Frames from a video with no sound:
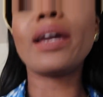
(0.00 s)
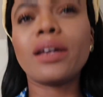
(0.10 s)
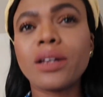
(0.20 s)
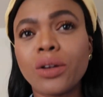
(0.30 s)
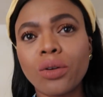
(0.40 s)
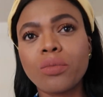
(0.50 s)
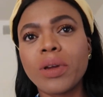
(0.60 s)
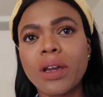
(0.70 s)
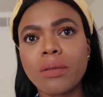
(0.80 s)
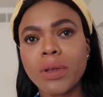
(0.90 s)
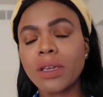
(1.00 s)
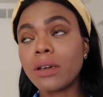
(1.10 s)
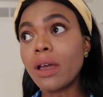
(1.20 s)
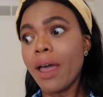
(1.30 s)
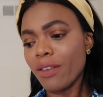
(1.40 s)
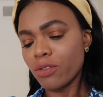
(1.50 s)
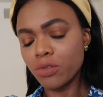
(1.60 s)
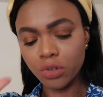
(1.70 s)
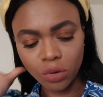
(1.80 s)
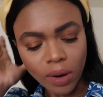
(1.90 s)
it a little big on me. As
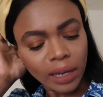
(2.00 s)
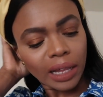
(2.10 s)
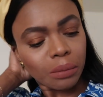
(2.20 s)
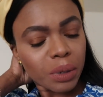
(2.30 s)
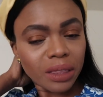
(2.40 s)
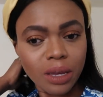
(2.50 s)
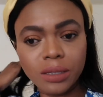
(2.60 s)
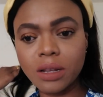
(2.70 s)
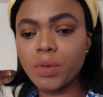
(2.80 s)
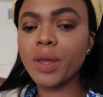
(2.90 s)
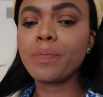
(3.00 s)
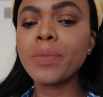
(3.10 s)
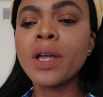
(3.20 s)
usual, I like big things on me.